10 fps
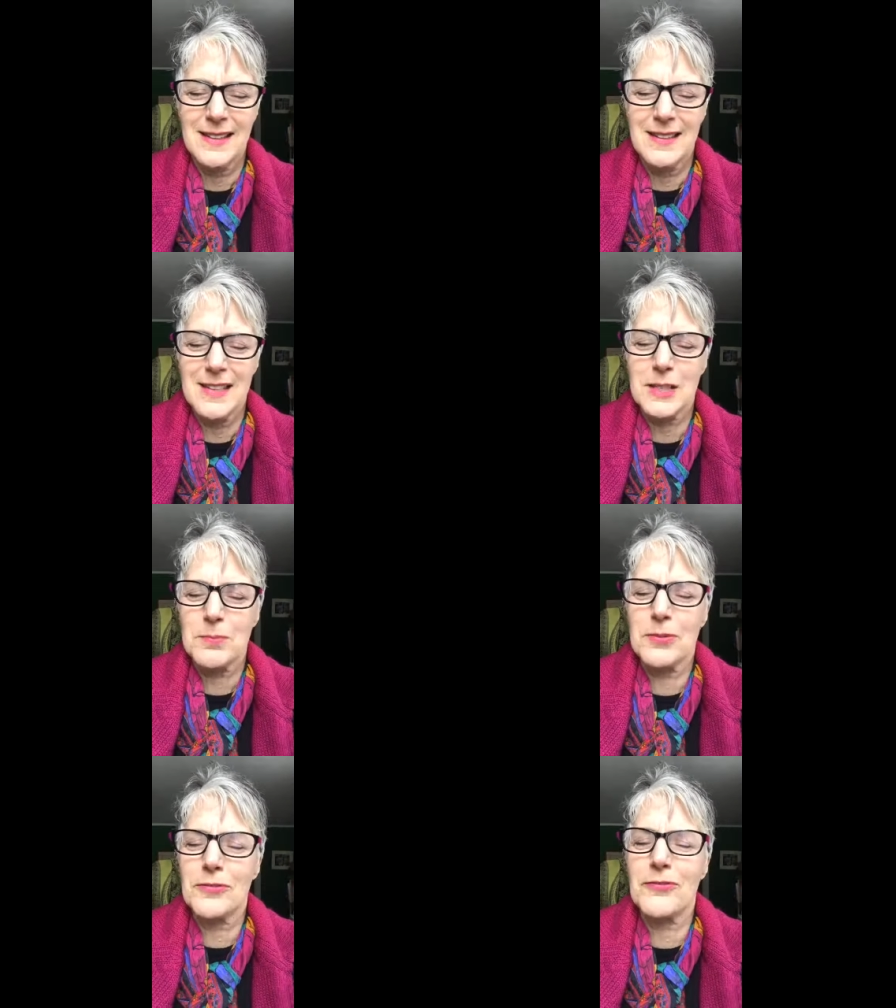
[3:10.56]
This
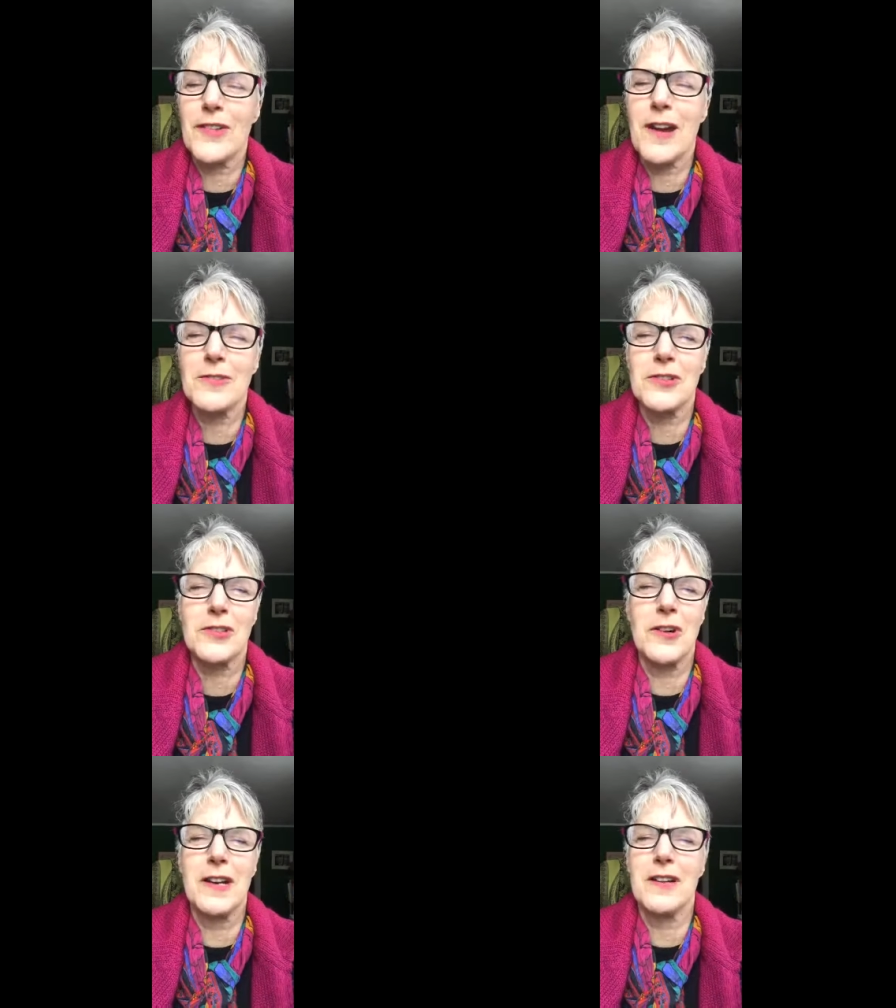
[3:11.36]
profound
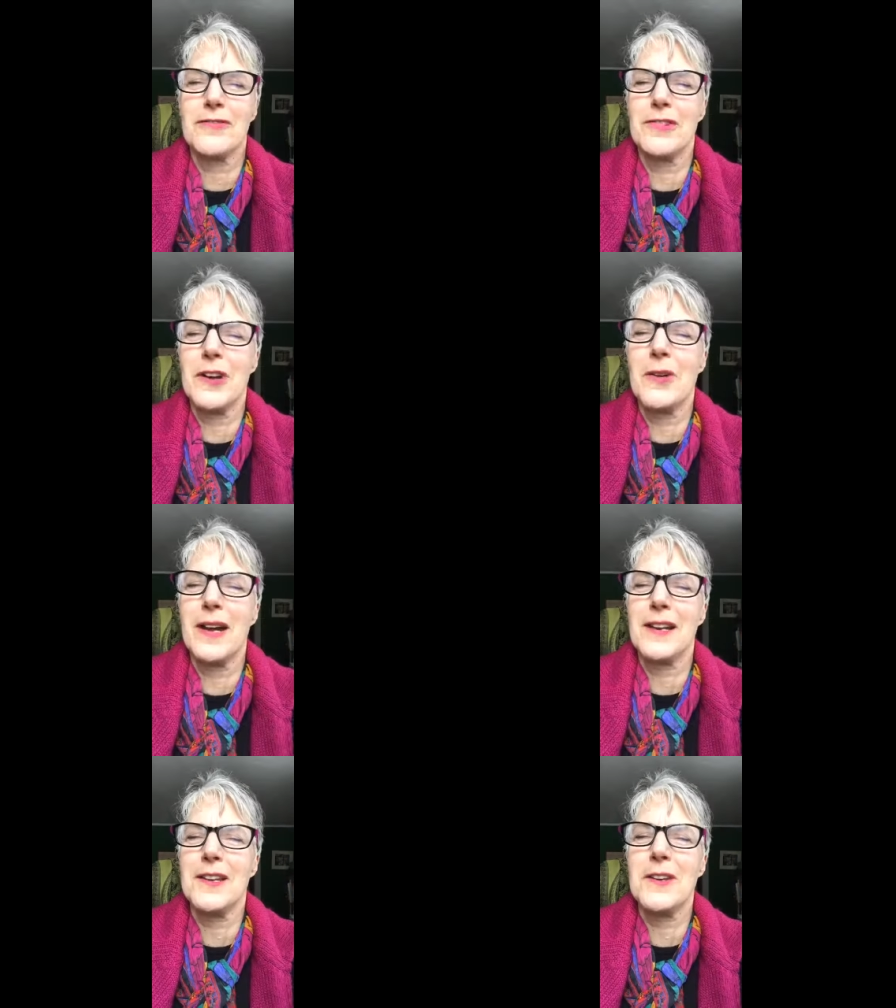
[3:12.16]
joy of
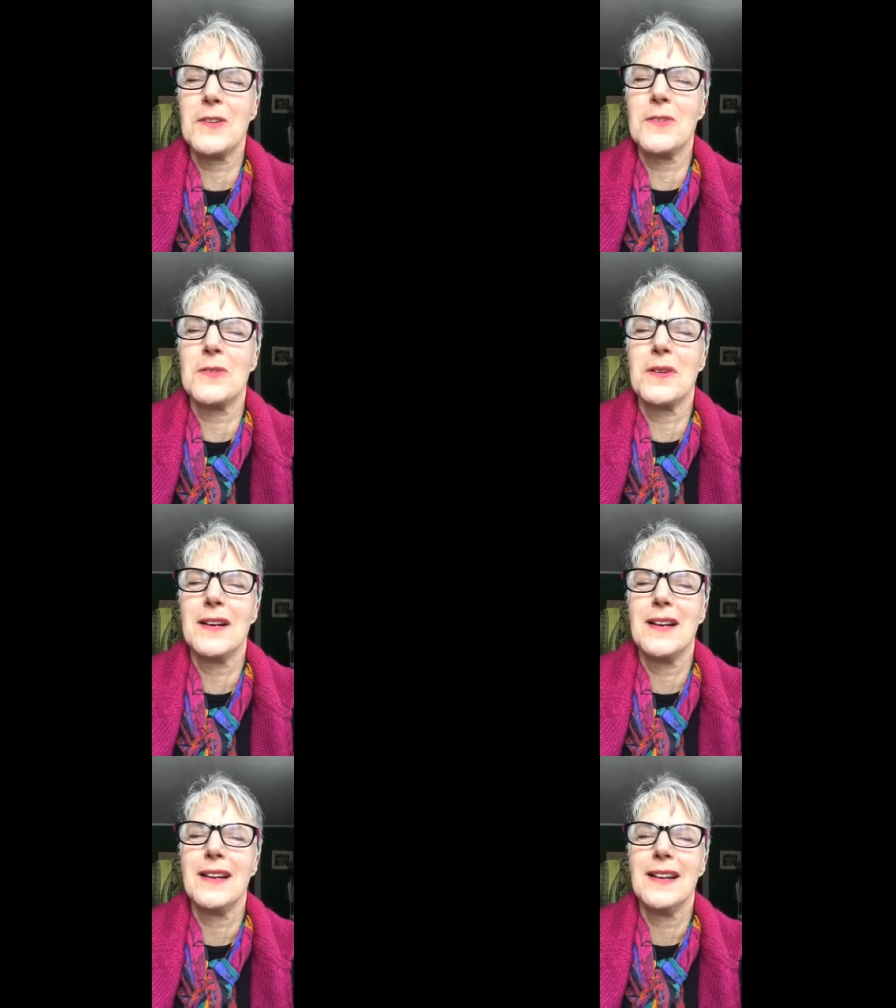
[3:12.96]
knowing you
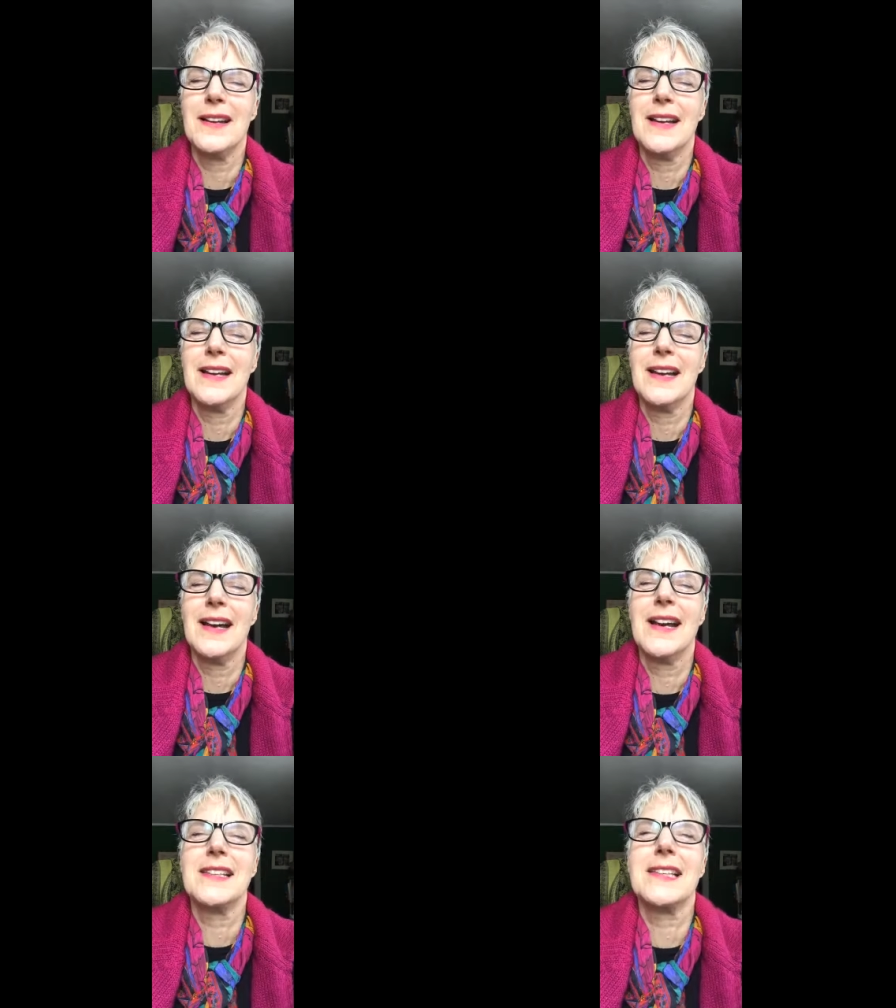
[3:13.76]

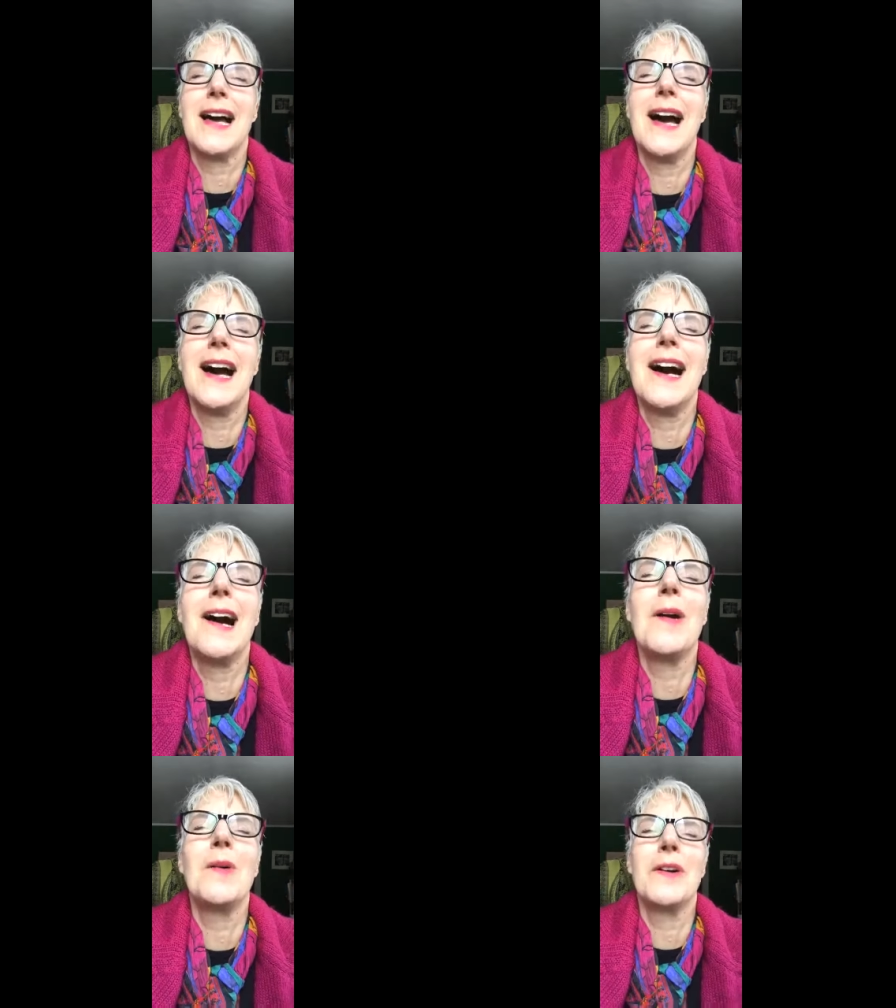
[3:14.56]
as
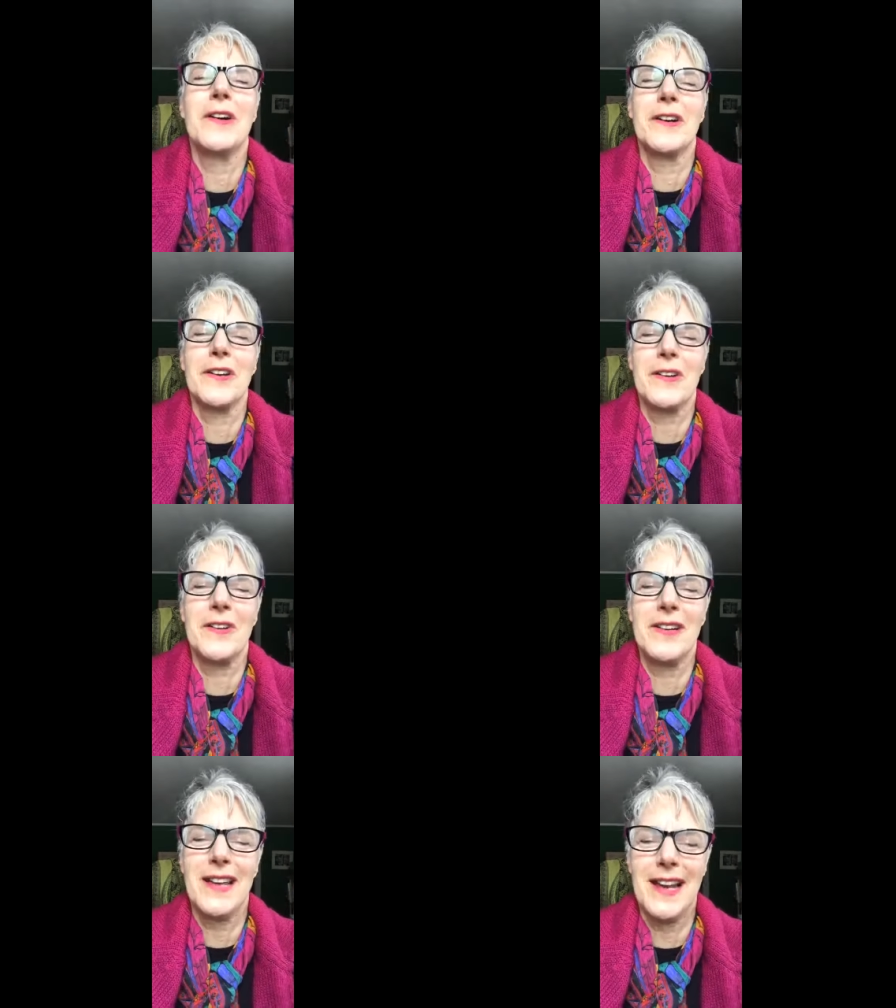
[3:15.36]
our
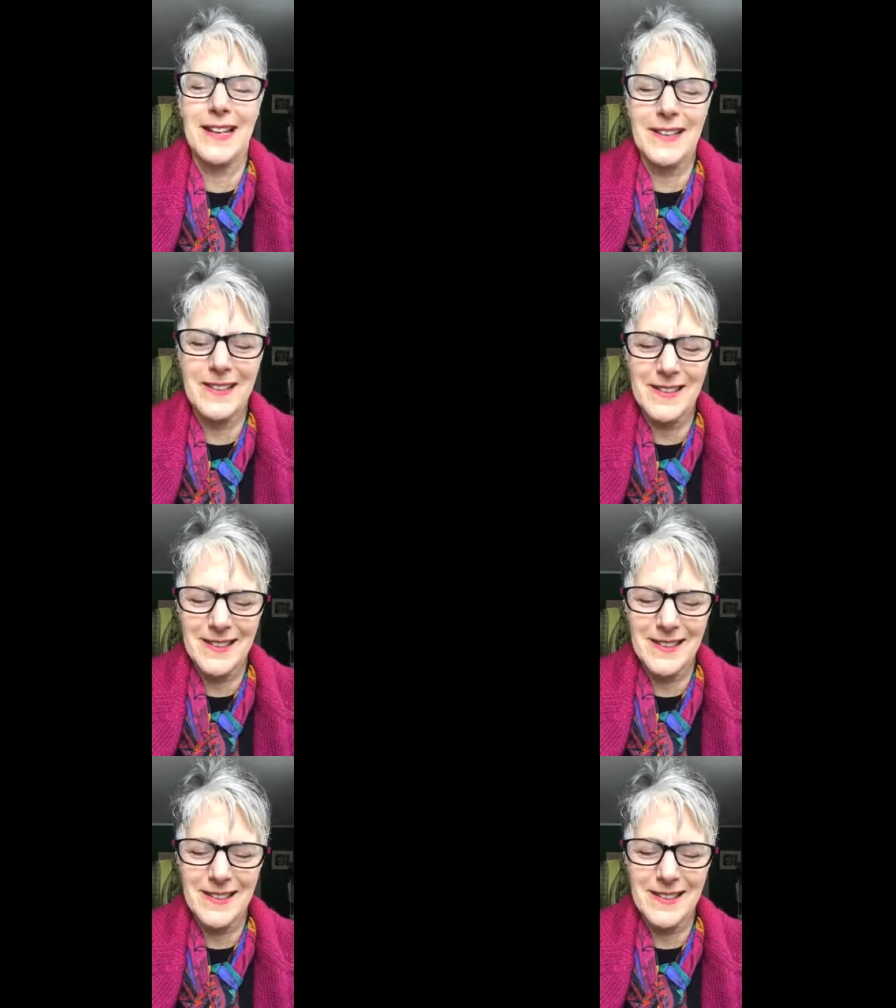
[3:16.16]
Creator.